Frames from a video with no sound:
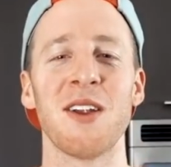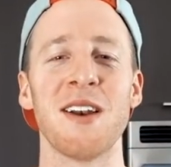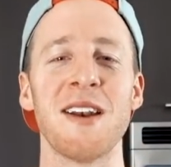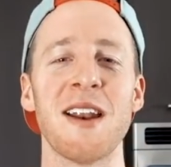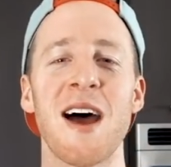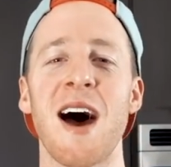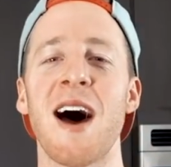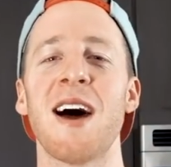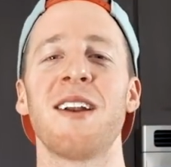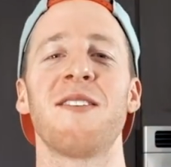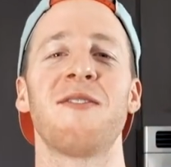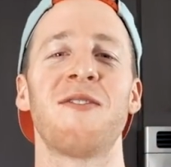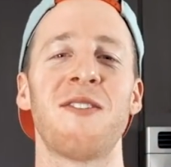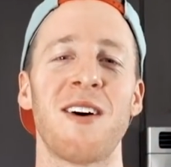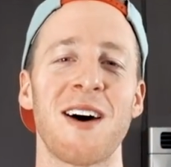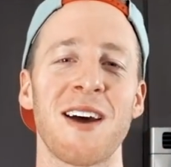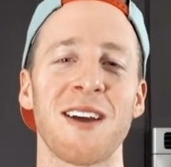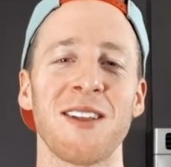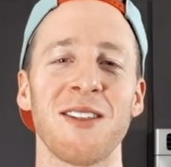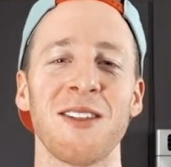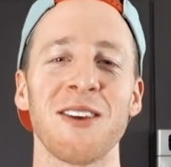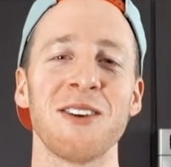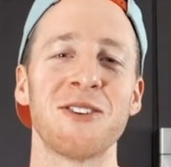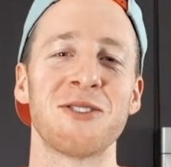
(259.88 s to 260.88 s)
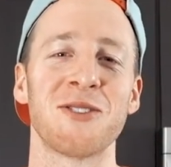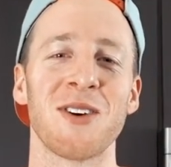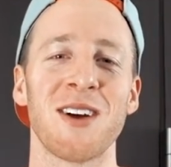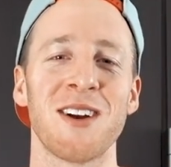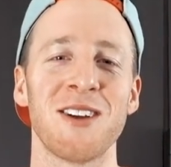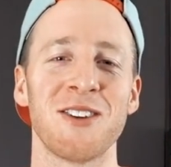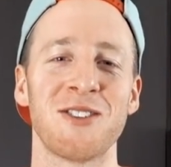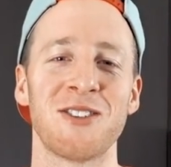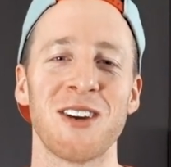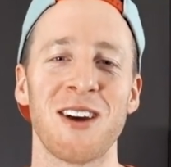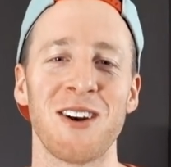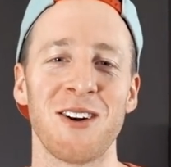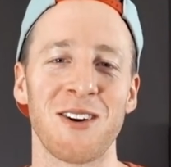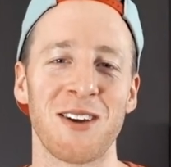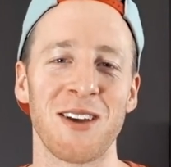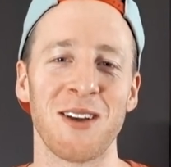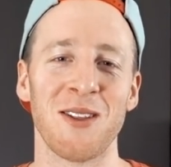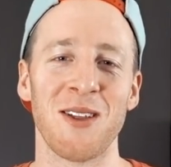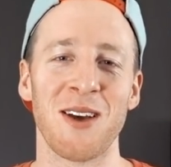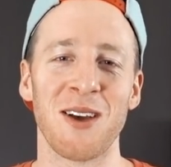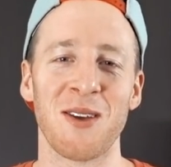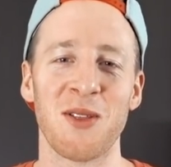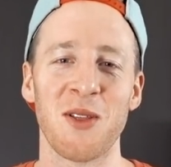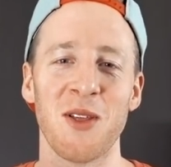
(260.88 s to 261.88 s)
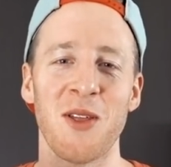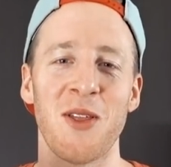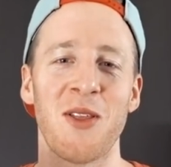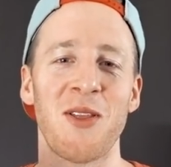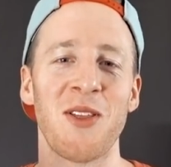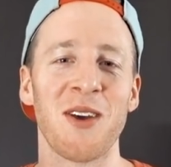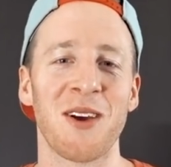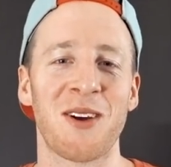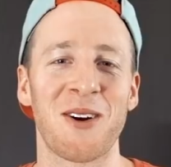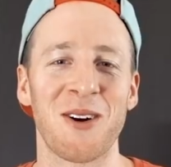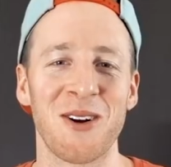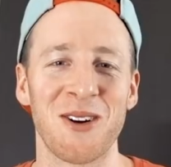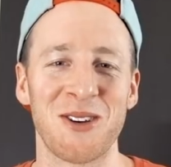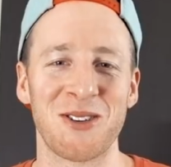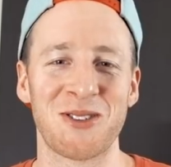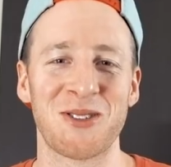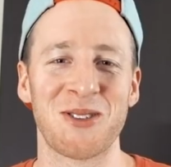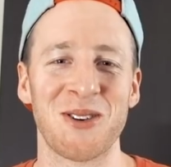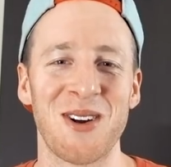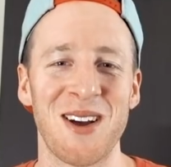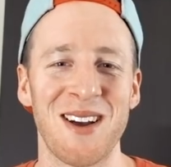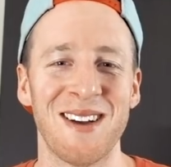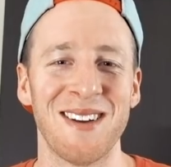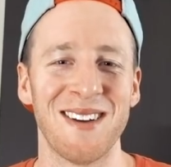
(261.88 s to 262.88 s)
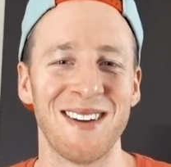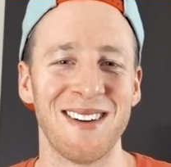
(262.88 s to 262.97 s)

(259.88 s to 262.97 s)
the not finely shredded cheddar, get like the thicker shred.